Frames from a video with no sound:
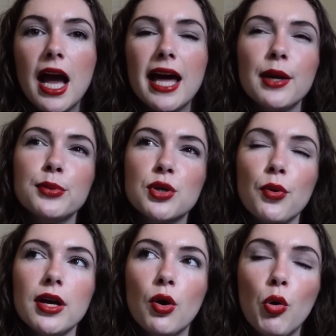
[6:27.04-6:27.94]
And I was
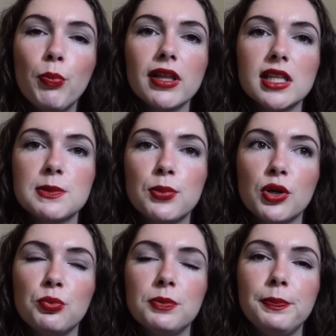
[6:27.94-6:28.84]
quite hoping this
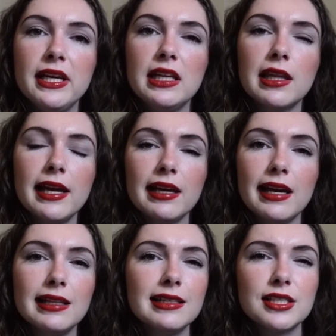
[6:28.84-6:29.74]
book would be like
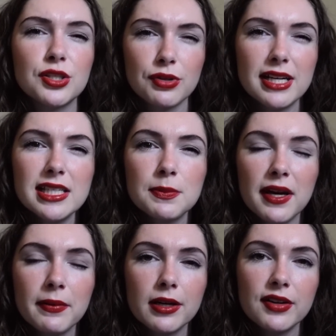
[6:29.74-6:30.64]
Alias Grace
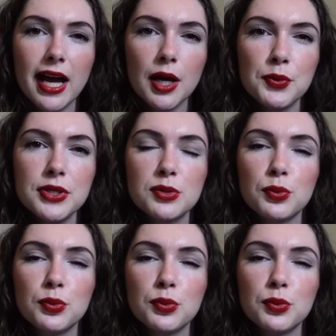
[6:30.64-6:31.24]
by Margaret Atwood,